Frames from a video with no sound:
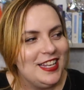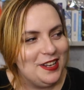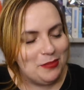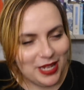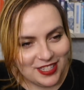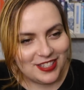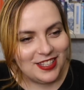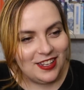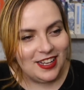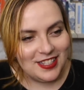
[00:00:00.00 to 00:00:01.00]
in peace
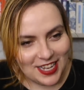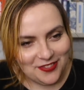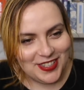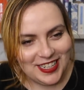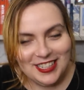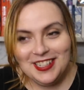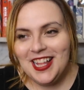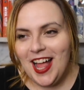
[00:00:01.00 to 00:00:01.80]
and safety,